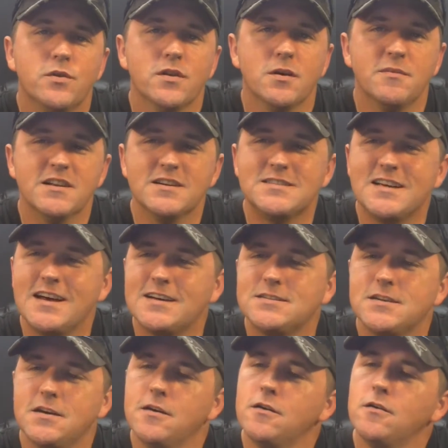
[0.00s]
Limitless
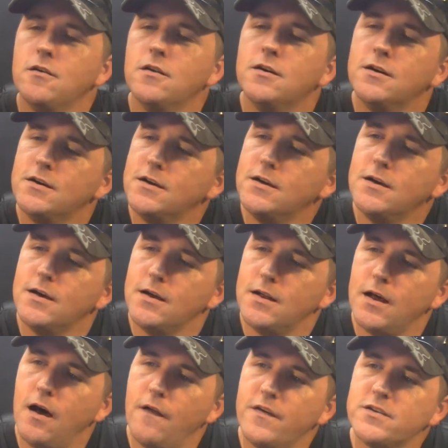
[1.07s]
XL.
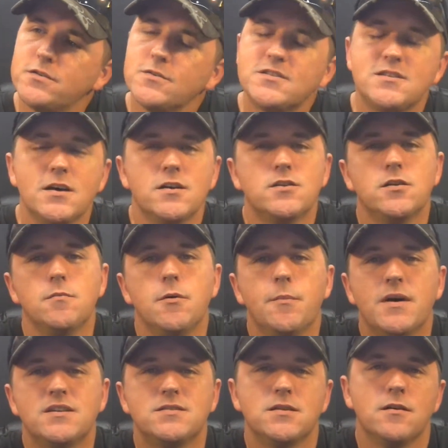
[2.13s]
Now this was sent to me
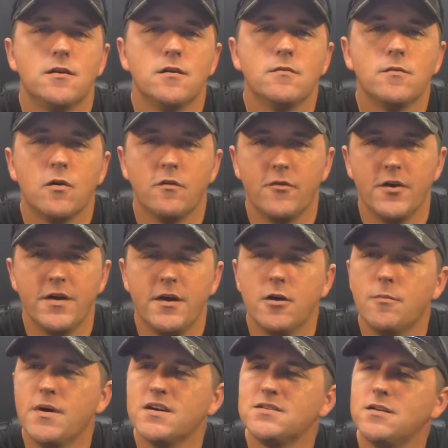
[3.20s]
by Sarah over at
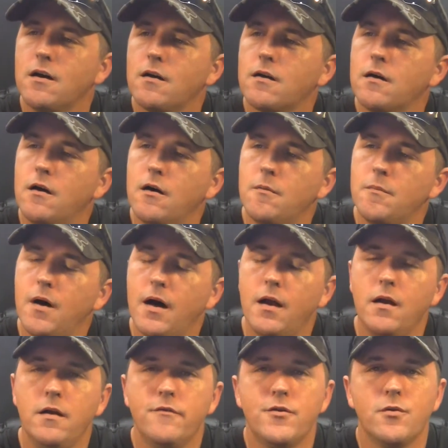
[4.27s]
GearBest.com. I
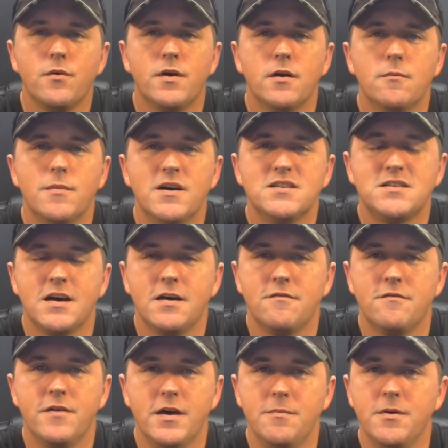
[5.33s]
didn't even know GearBest
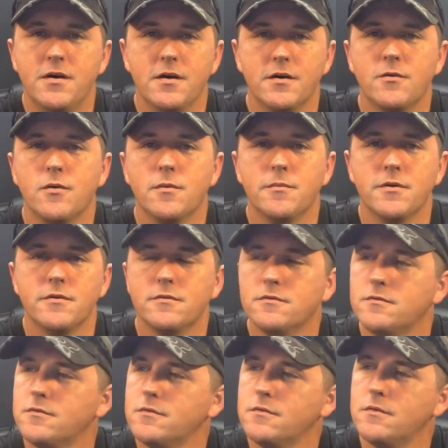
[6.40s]
had vaping equipment.
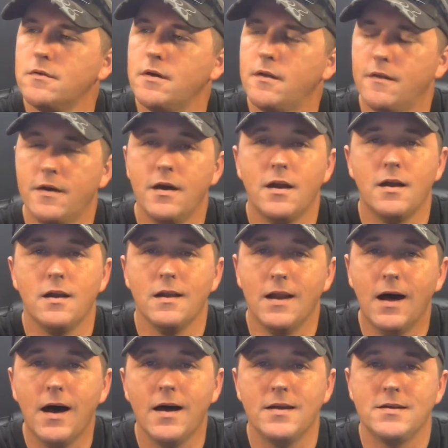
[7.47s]
And they got a
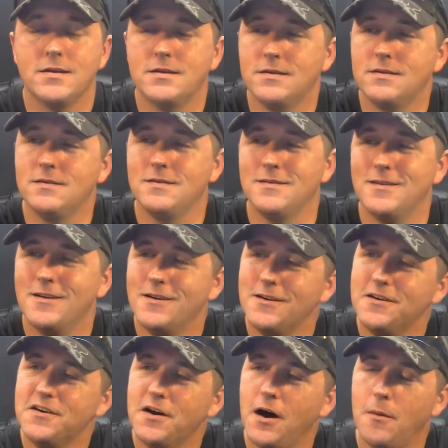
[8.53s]
lot.
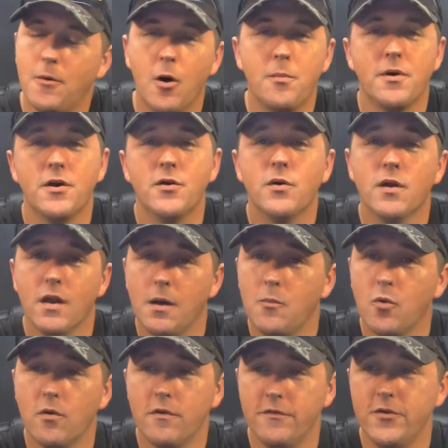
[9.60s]
I'm hoping to do a lot
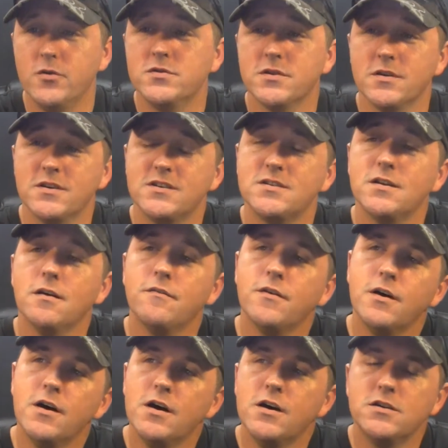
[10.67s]
more reviews on this stuff.
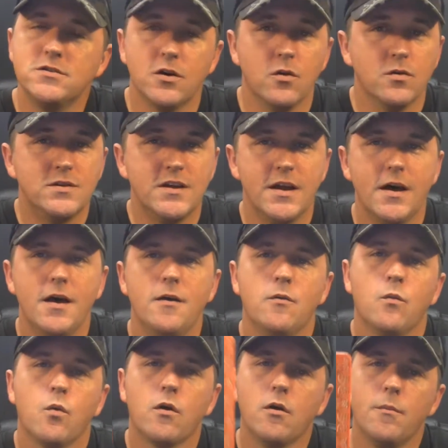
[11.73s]
So today
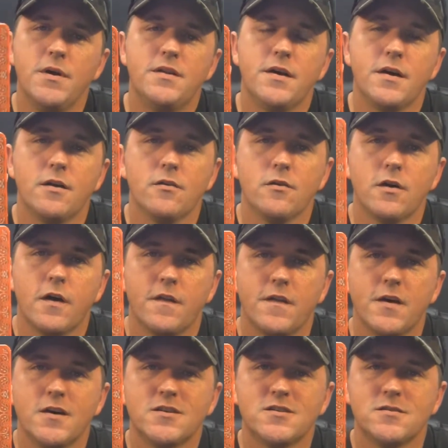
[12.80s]
we're going to be taking a look at
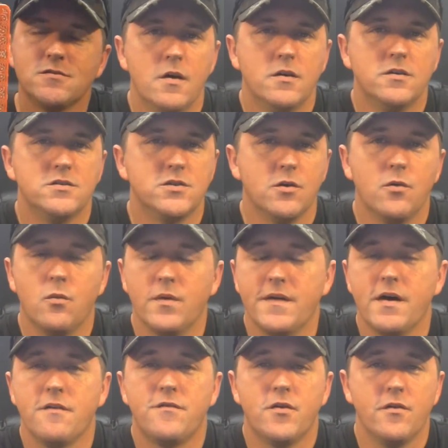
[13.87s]
this. So
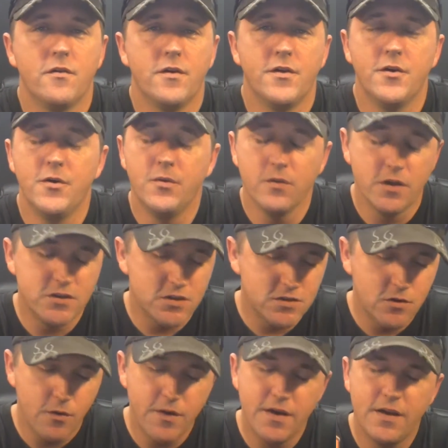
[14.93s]
without further ado, let's just
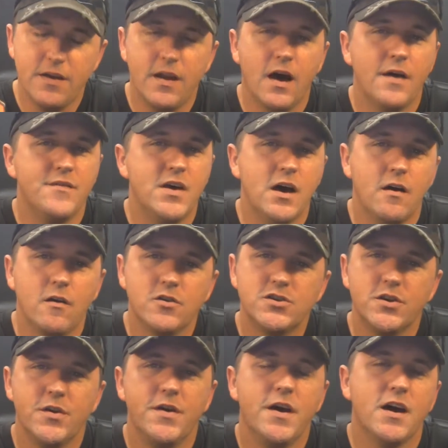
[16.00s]
go ahead and dive down. I'll
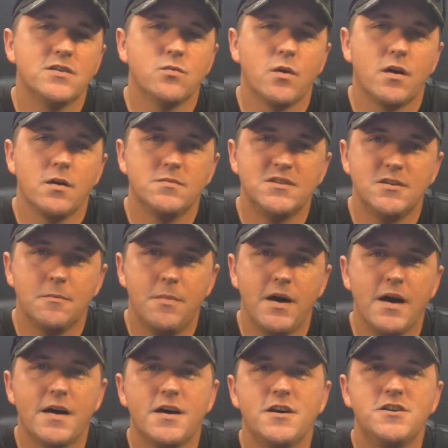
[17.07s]
show you guys what comes in the
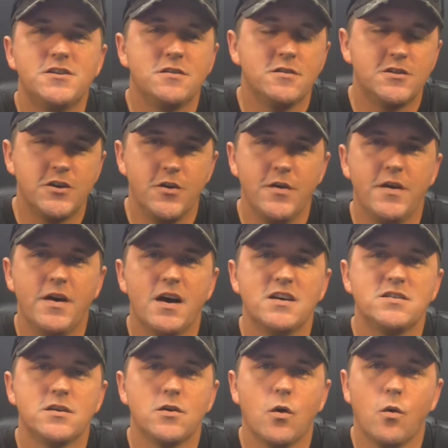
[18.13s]
package, show you
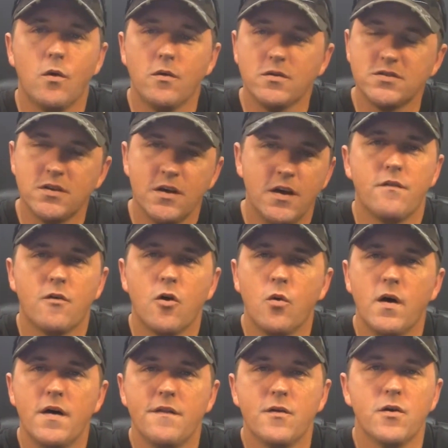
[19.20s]
guys the coils, throw
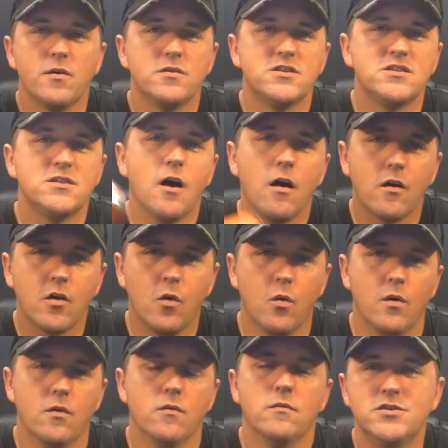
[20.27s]
in the stock
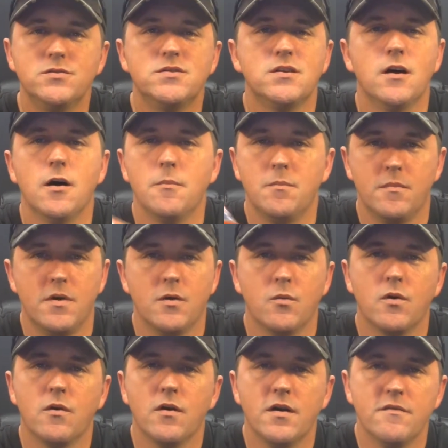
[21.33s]
coil, juice it up, and we'll
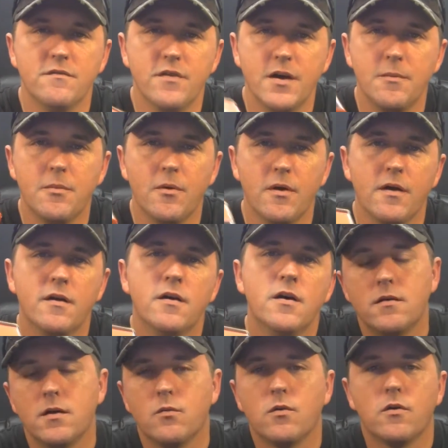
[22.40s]
go ahead and vape on it.
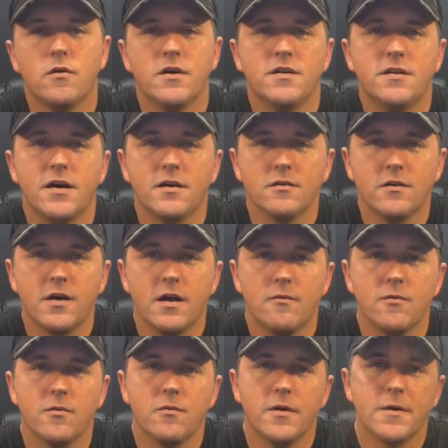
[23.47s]
And we'll go ahead and take a look at it
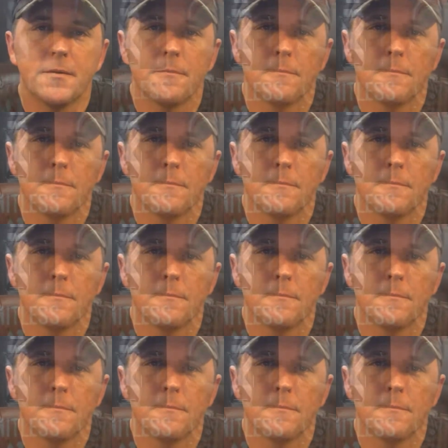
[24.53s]
real quick.